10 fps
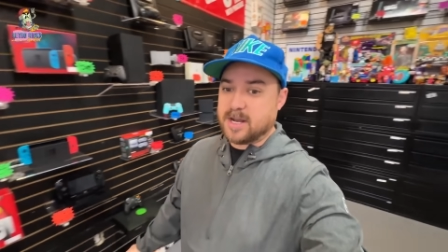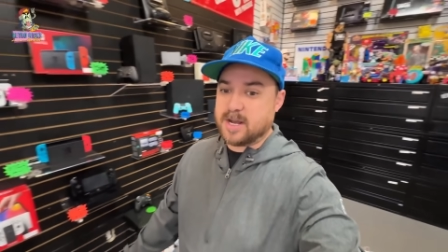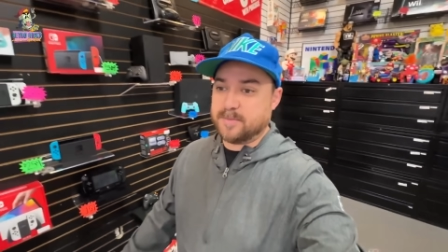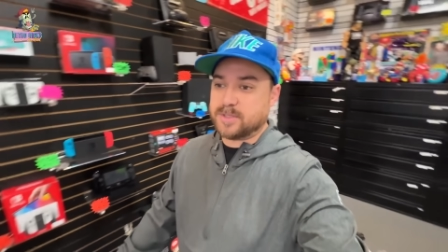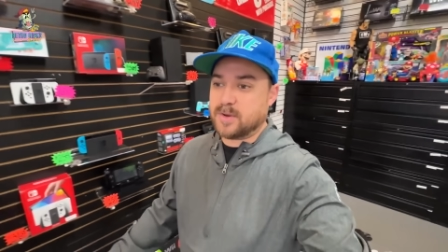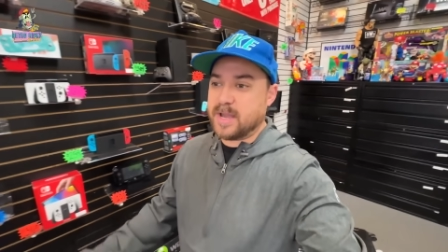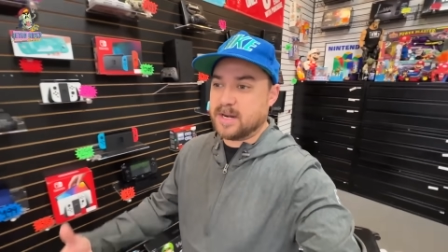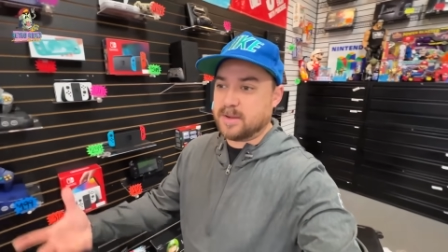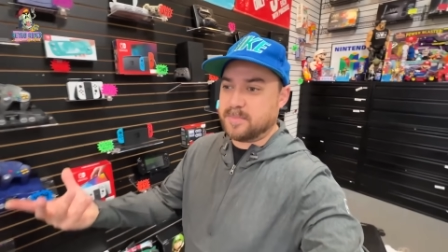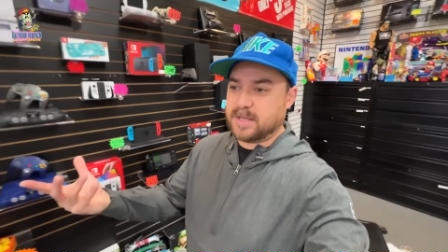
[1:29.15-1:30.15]
Um, so it
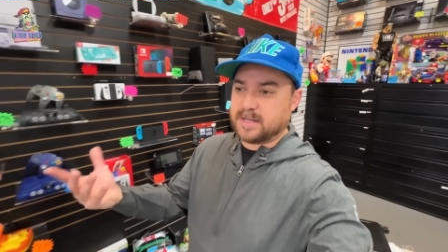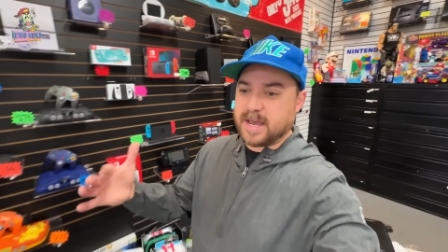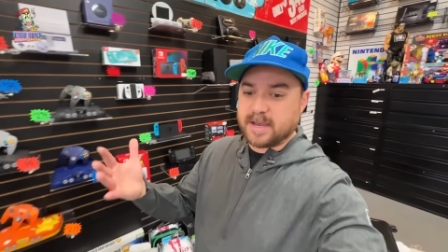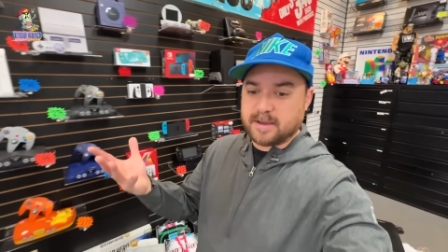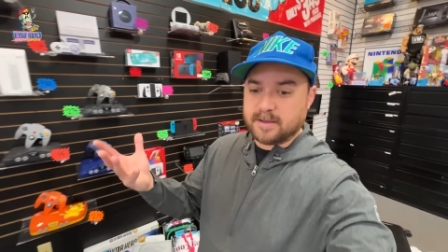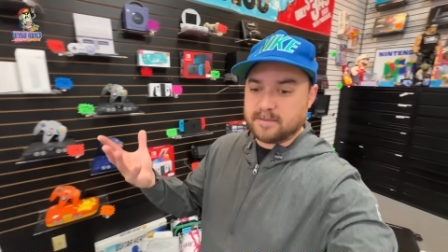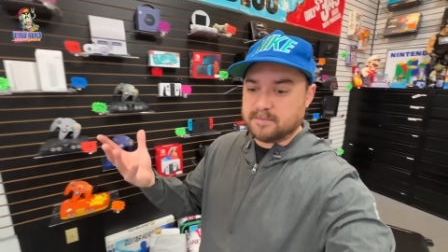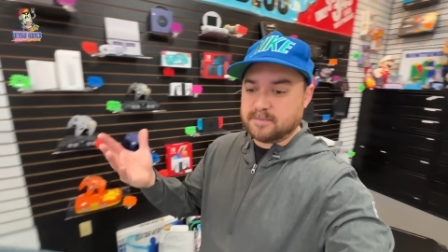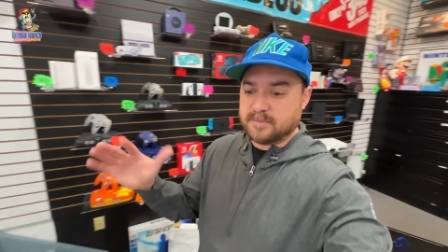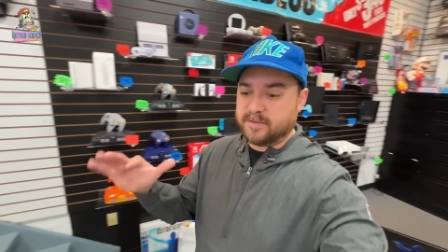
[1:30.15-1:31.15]
ended up being like
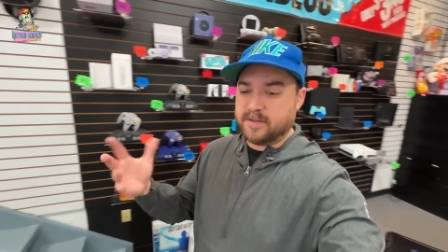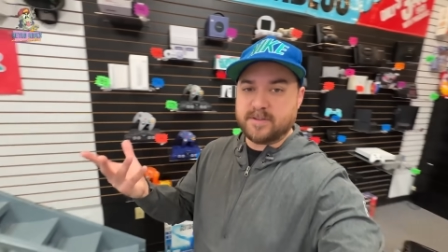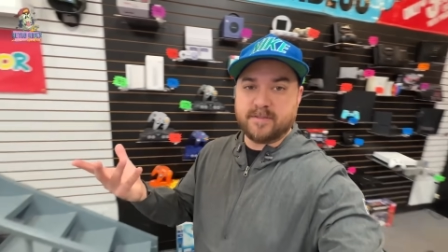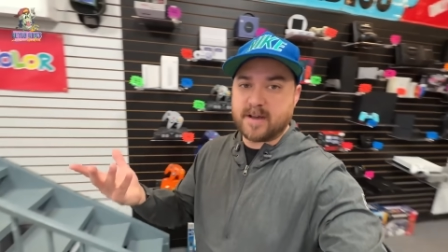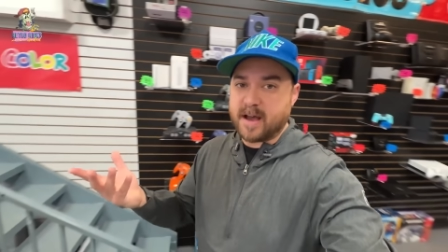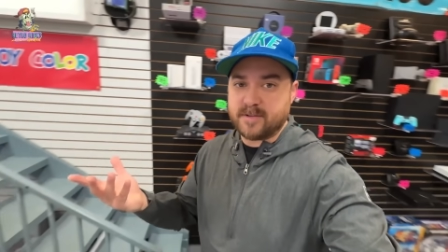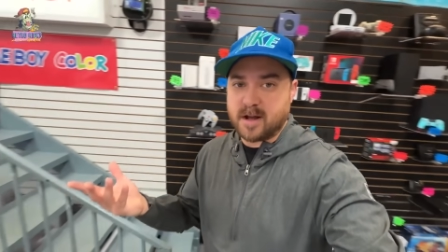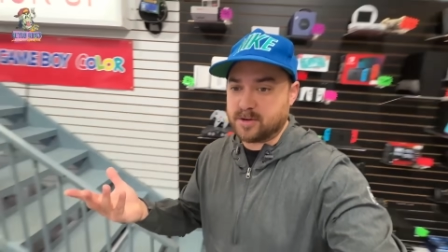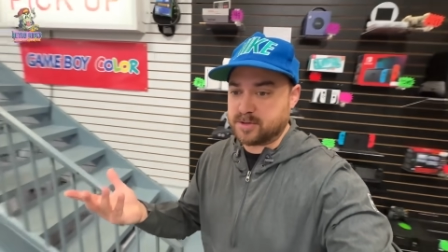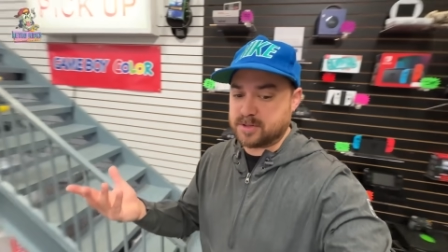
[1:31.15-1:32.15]

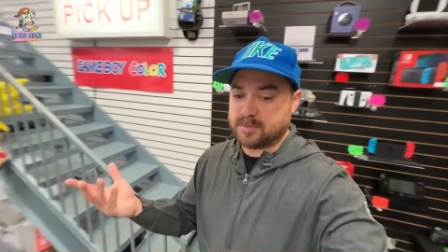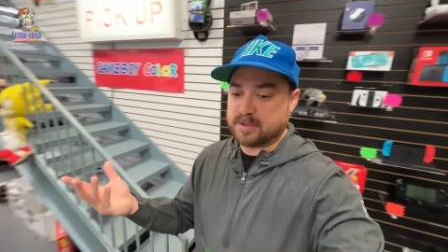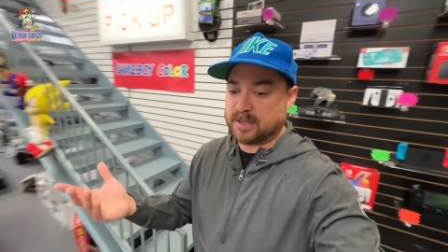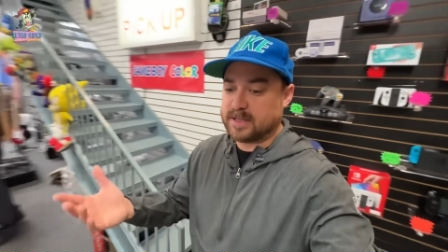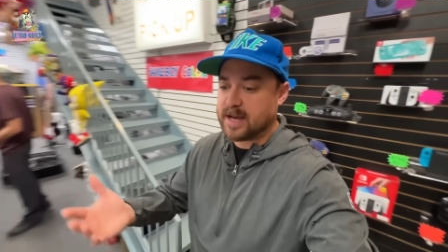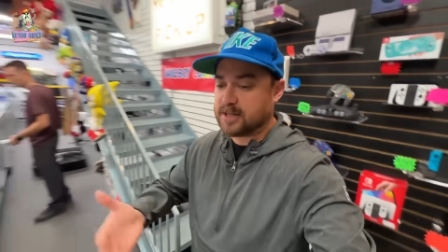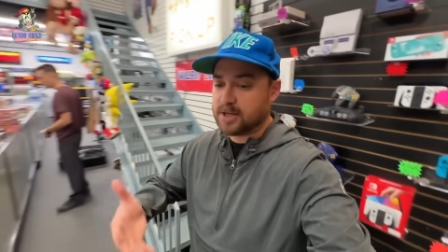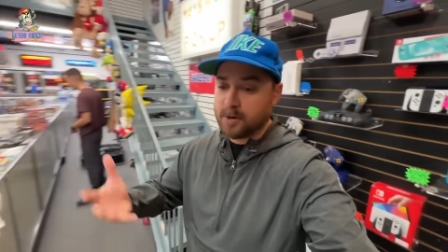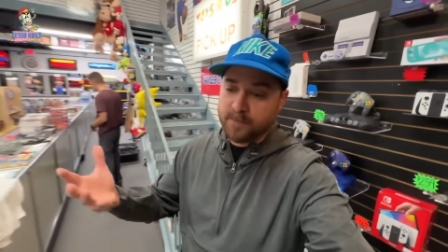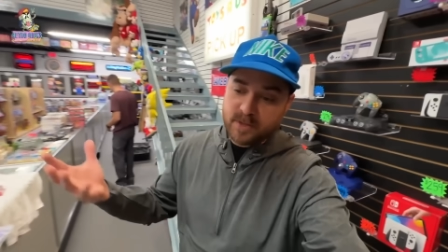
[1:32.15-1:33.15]
$55 or something like that.
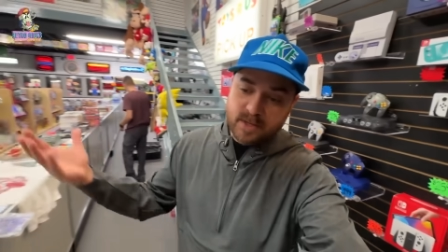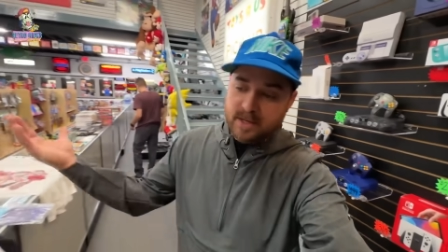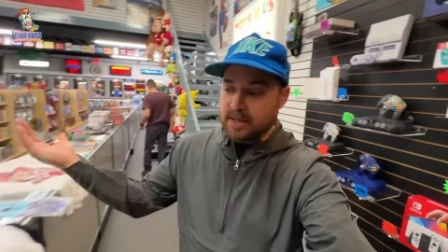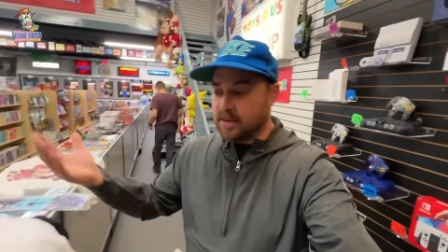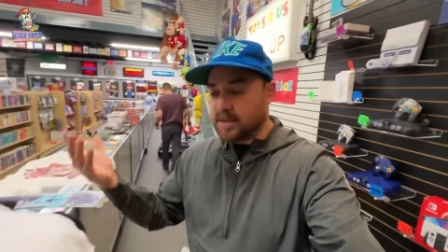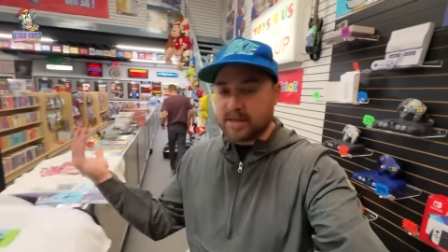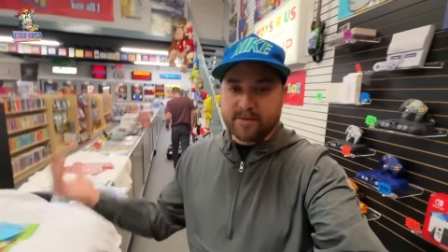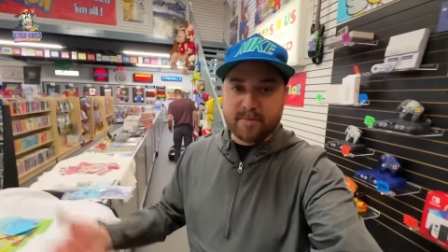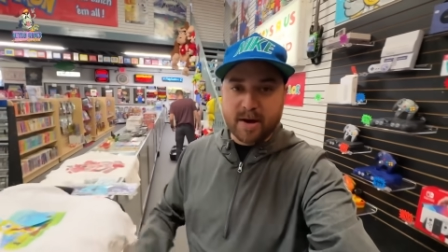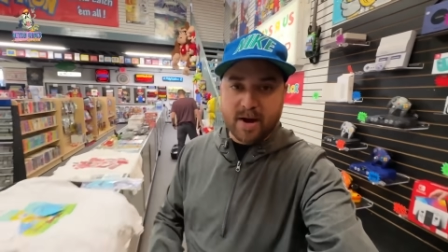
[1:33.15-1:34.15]
So you
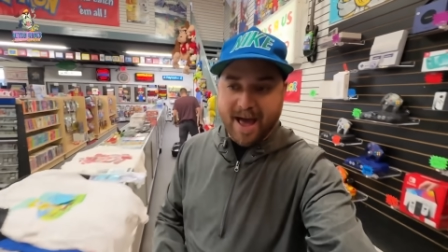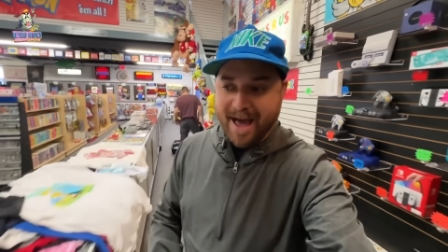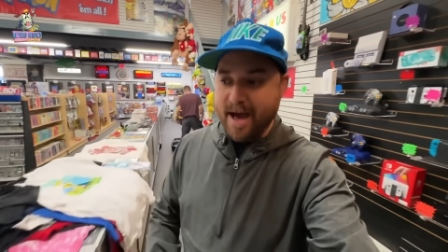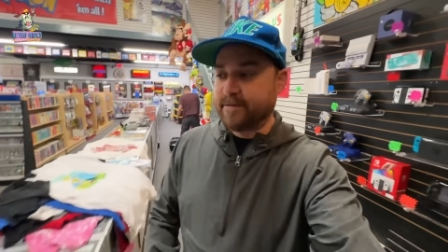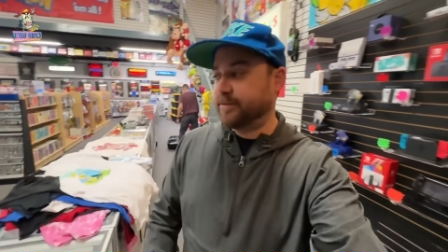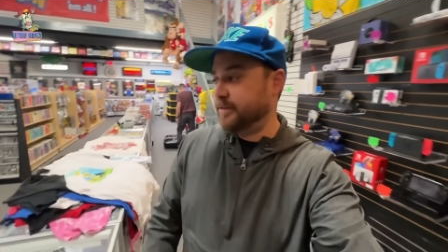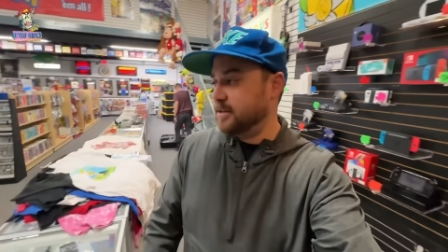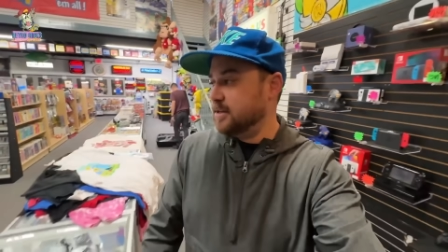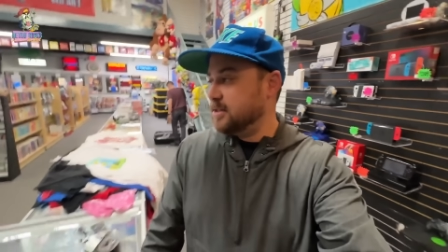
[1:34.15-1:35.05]
save about half.